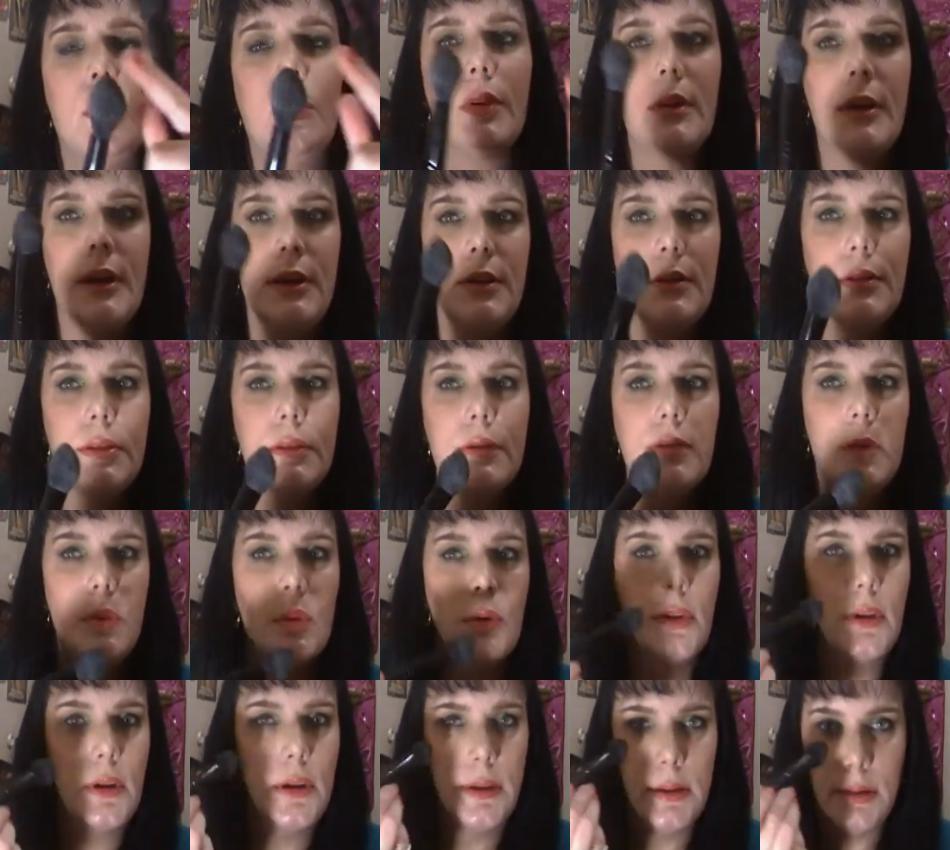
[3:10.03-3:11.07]
What I use it
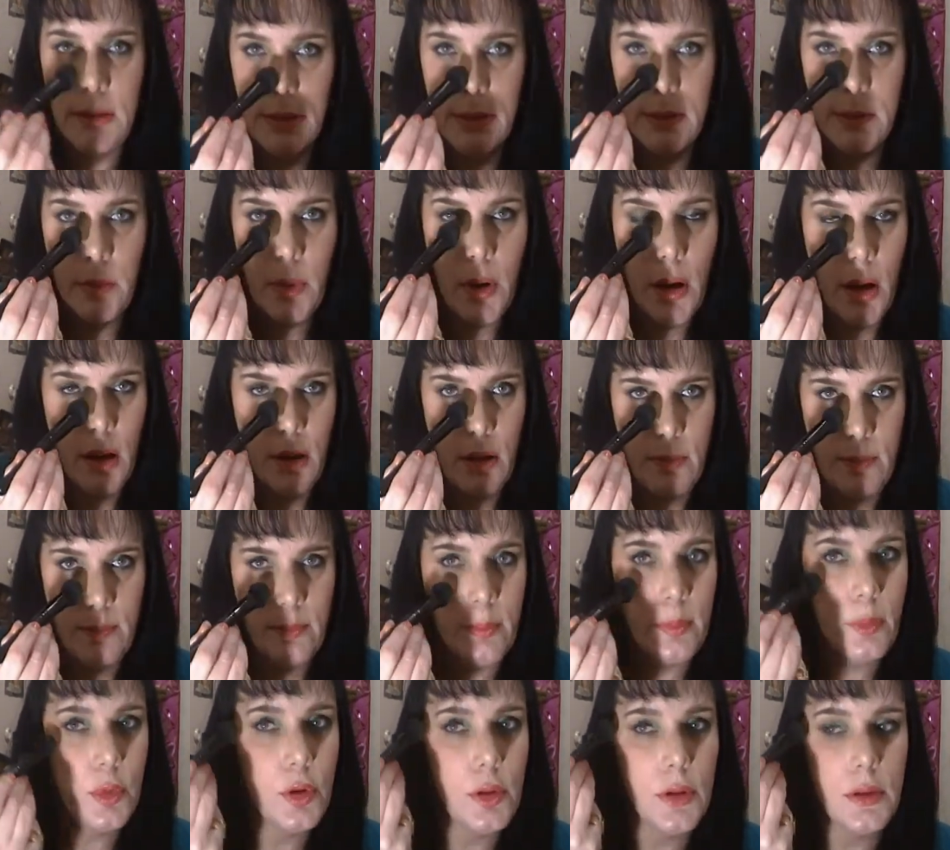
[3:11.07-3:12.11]
for is
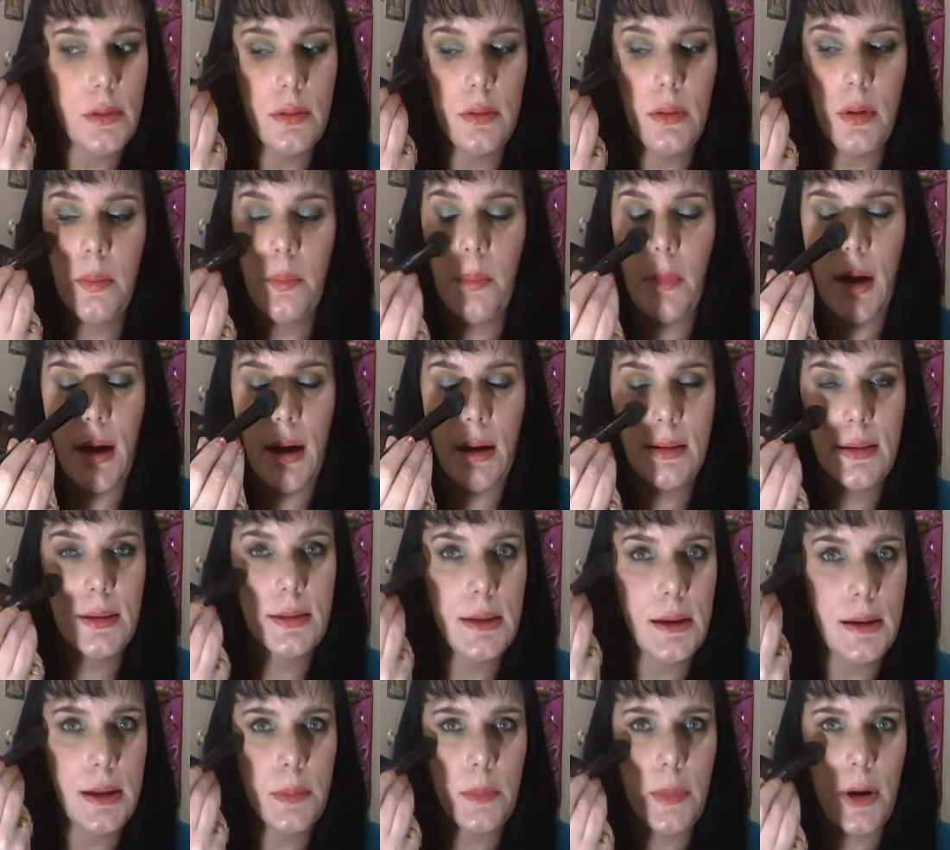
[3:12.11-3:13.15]
putting my
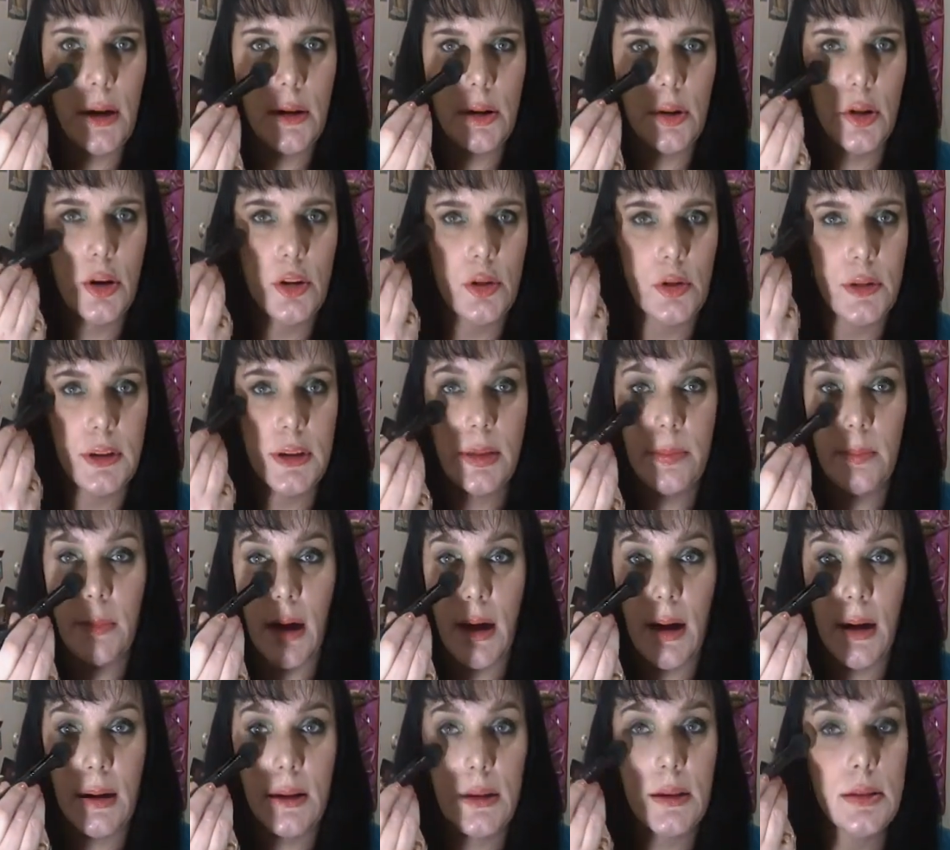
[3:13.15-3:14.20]
setting powder underneath
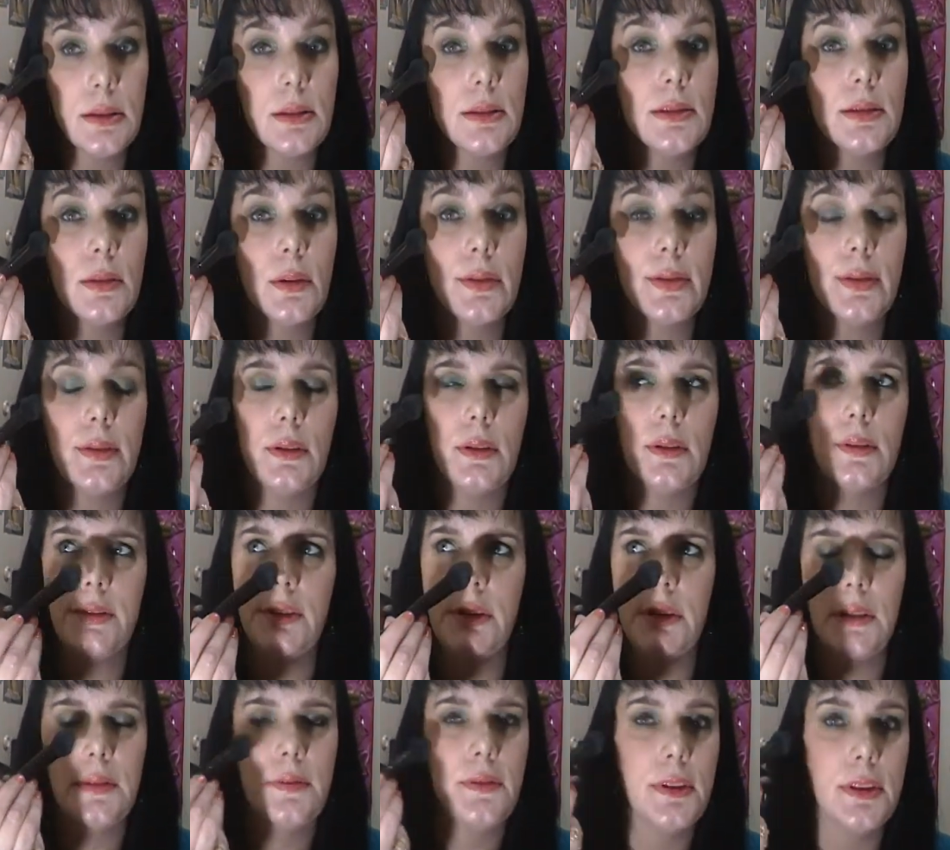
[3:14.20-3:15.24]
my eye because it's so
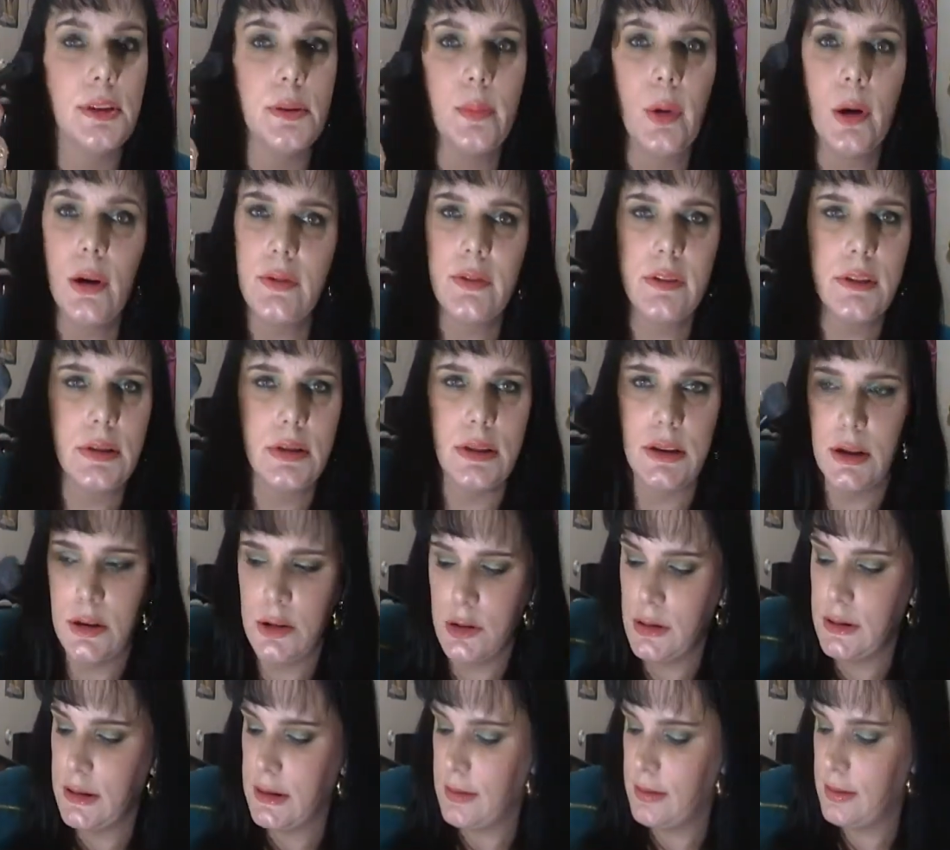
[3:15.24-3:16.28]
soft and it fits perfectly
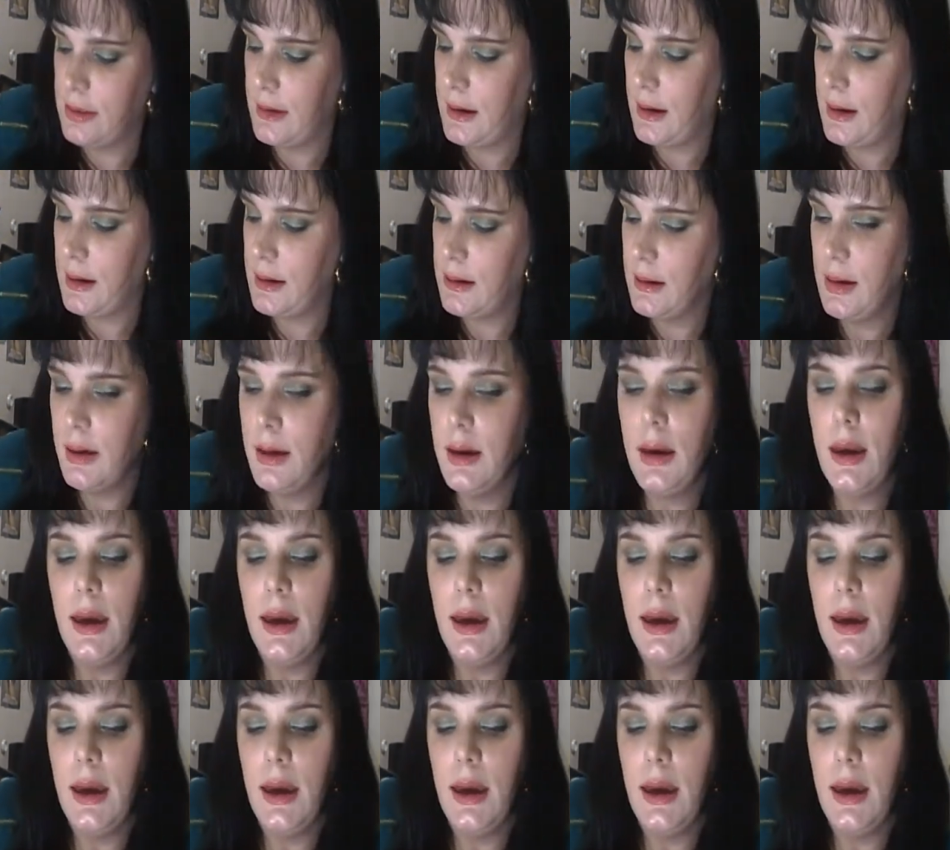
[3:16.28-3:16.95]
underneath that.